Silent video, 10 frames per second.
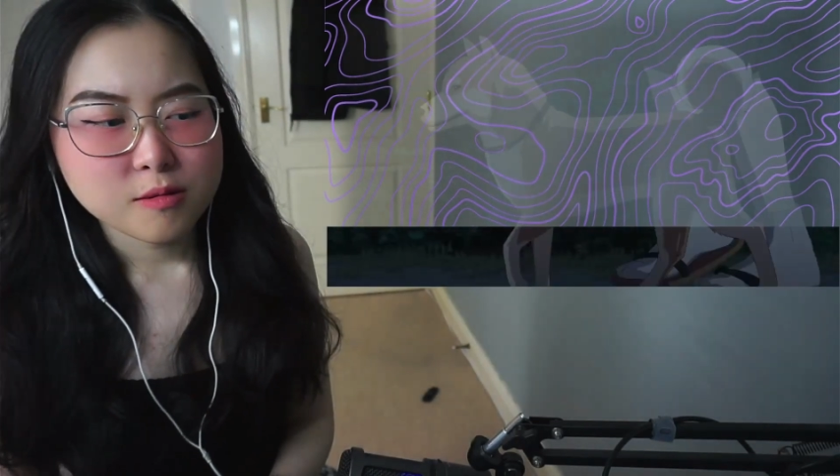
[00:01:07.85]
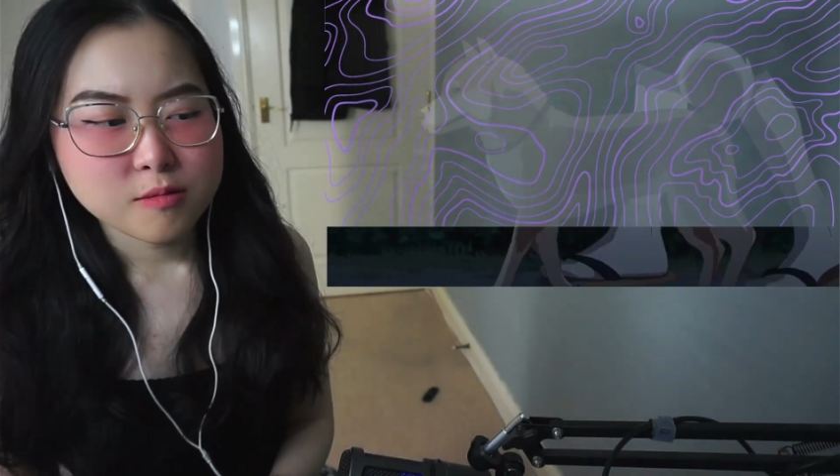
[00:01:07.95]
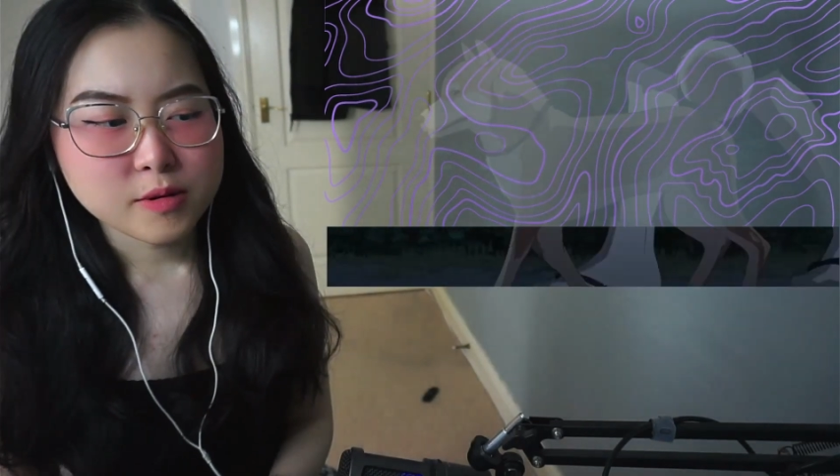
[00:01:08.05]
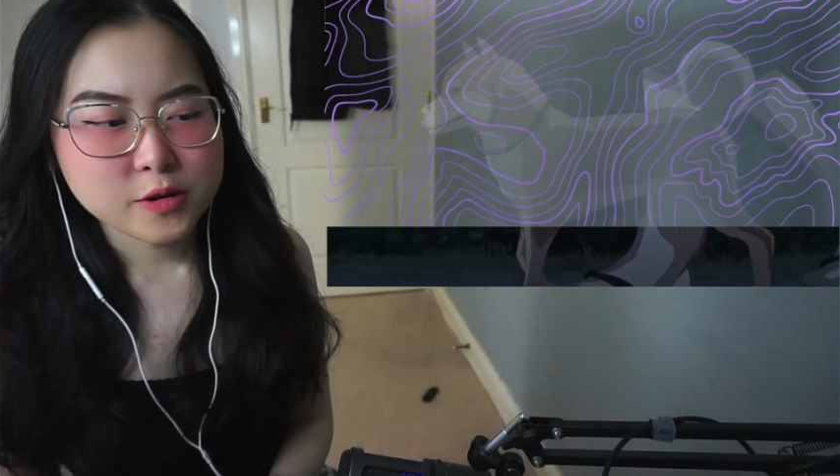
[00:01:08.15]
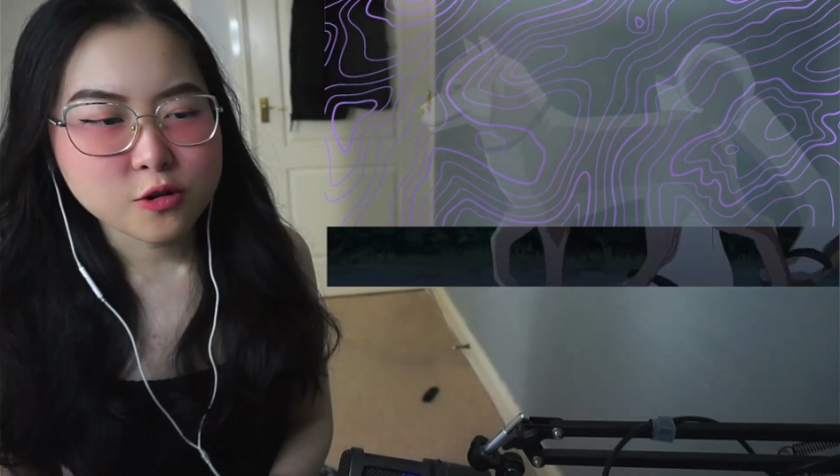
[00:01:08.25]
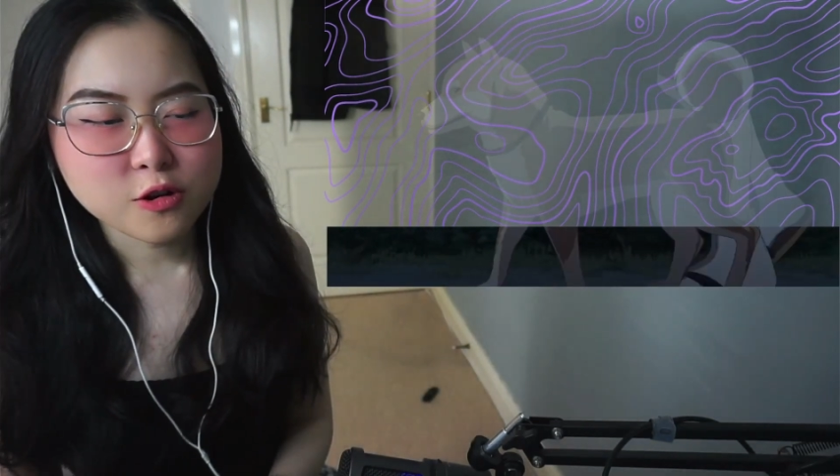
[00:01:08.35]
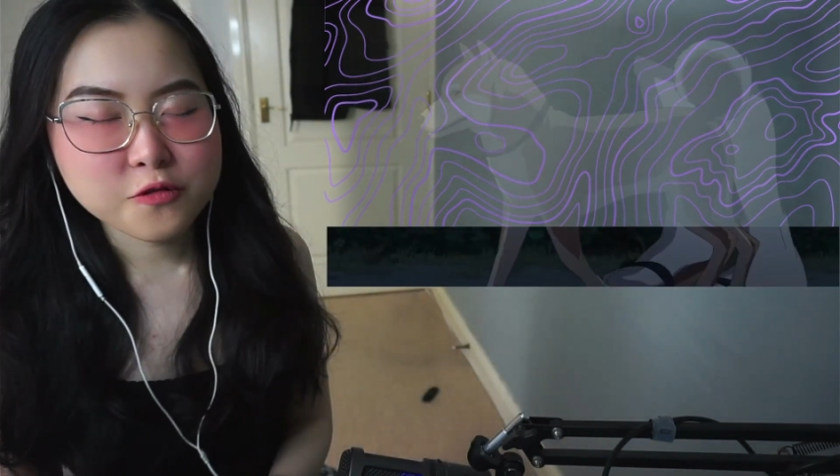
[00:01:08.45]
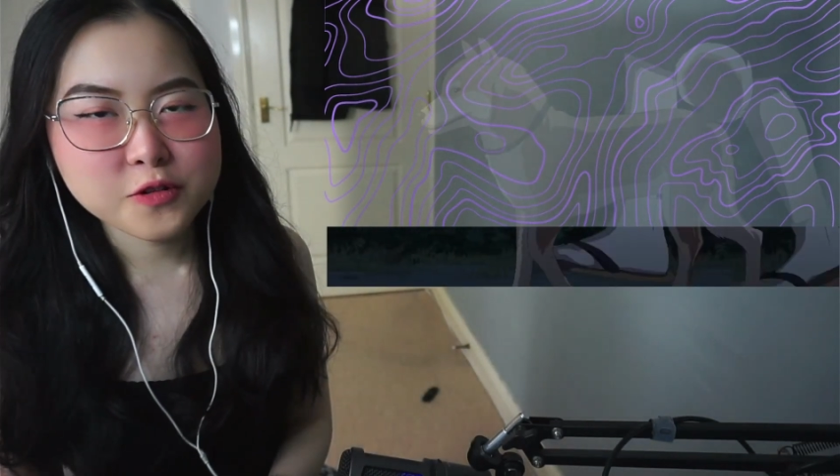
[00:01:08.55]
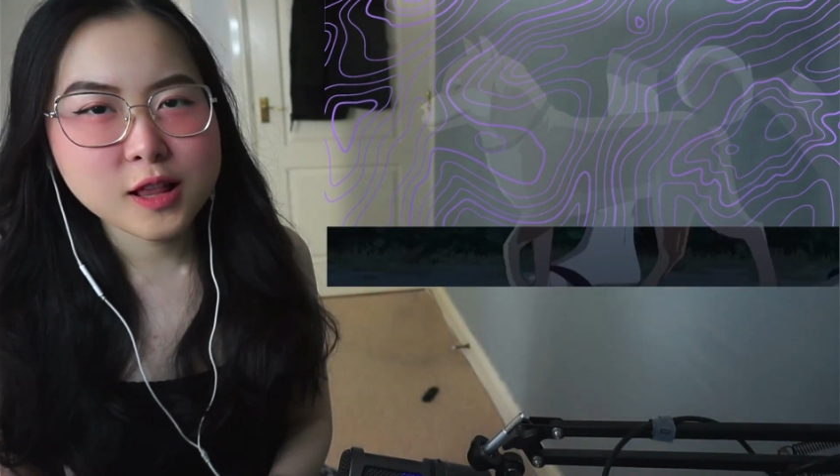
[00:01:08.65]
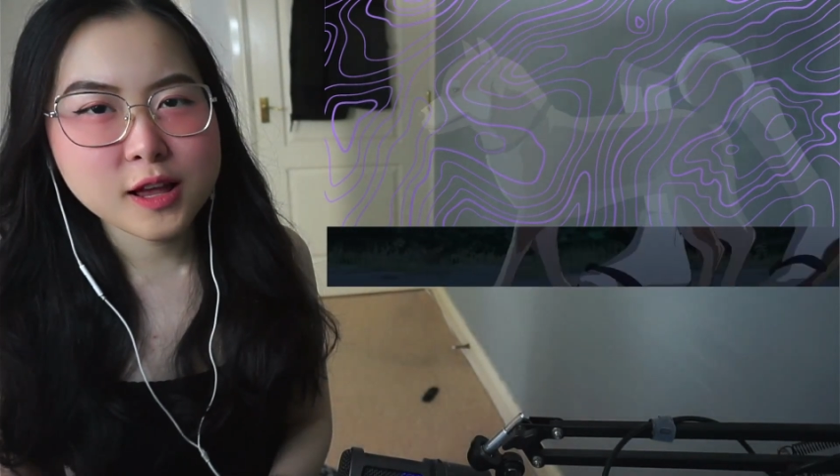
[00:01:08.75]
I know, I
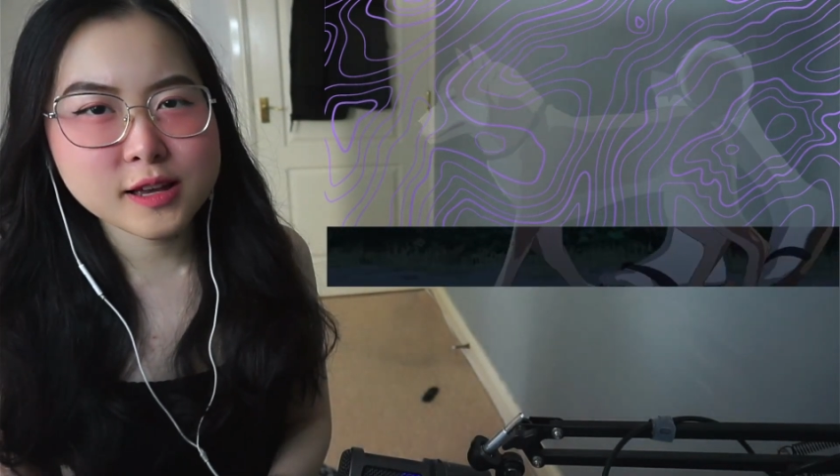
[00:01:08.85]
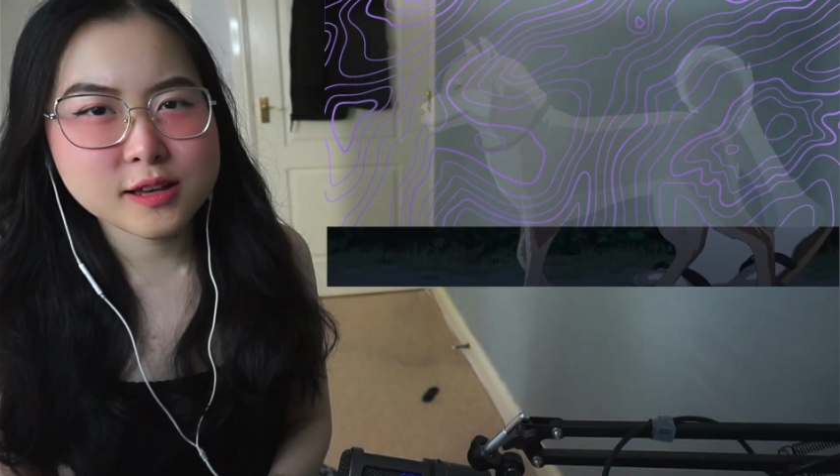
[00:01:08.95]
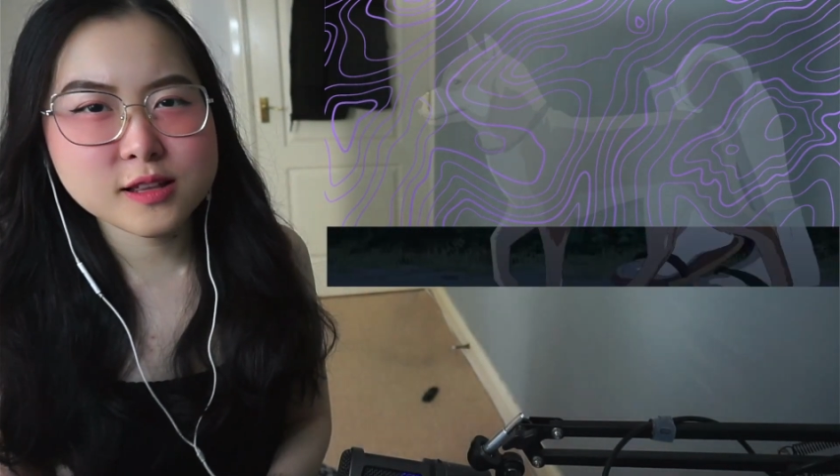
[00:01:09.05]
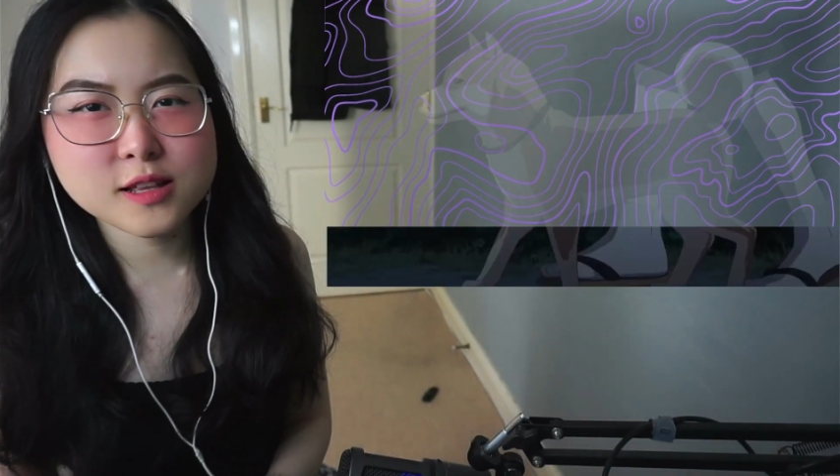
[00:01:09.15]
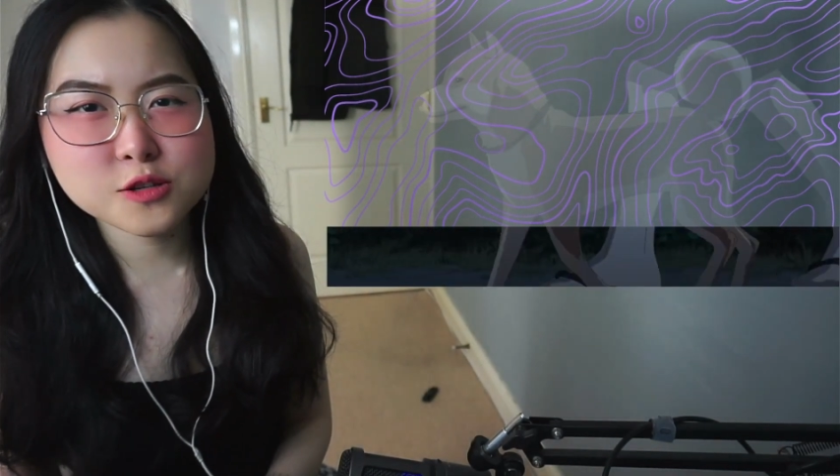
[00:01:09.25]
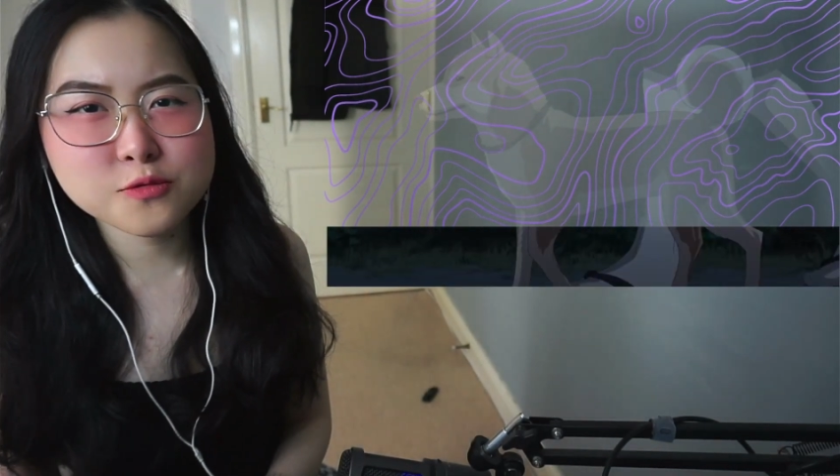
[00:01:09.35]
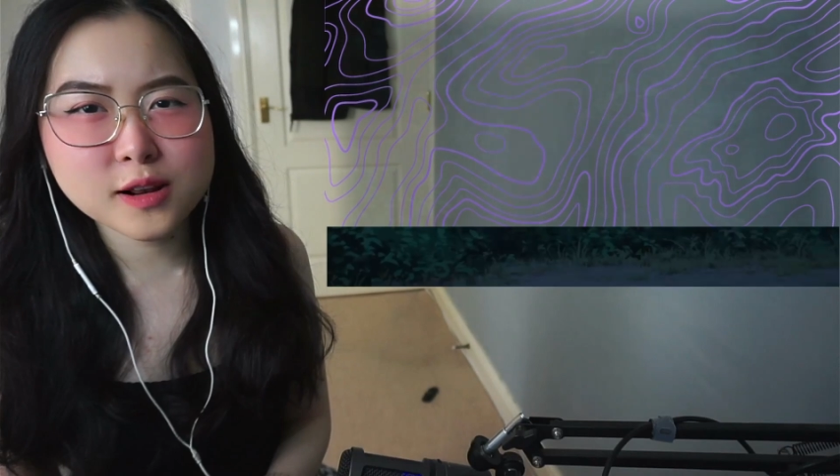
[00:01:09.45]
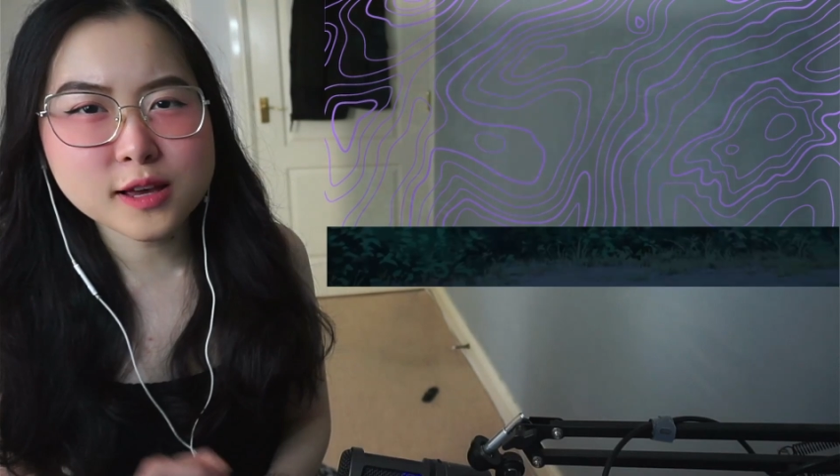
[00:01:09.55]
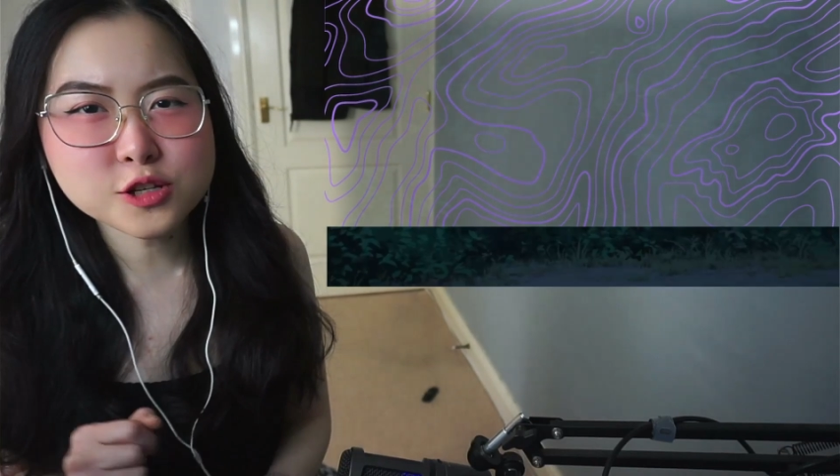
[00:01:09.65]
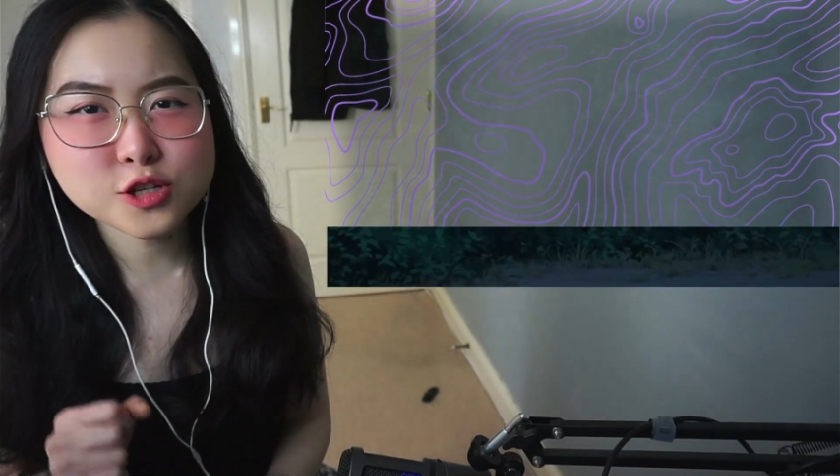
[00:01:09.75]
feel like in this
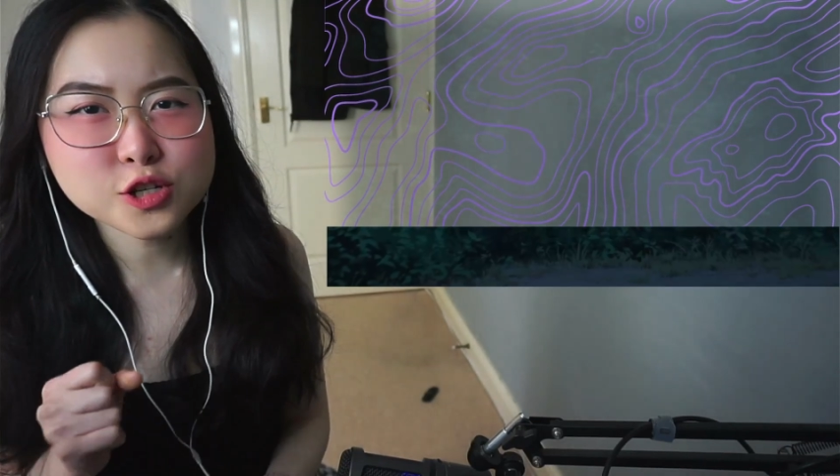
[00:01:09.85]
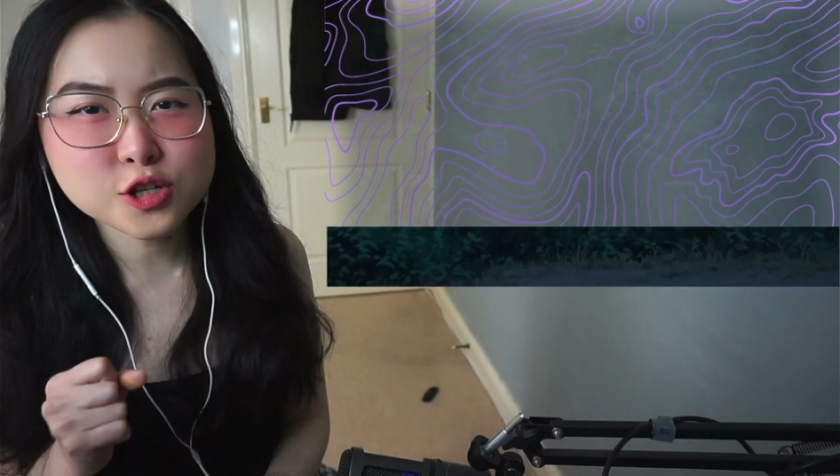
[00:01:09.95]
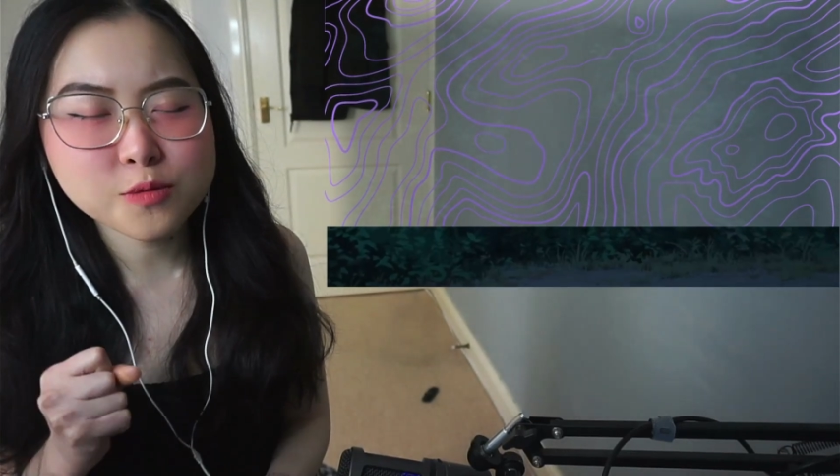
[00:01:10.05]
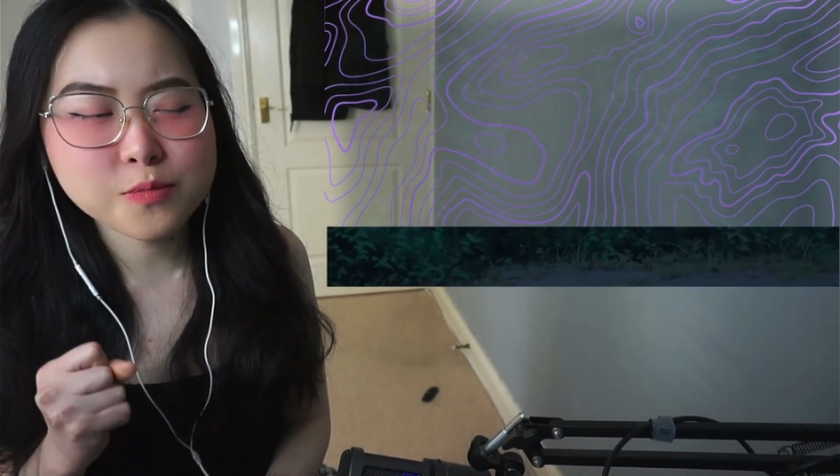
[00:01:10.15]
relationship,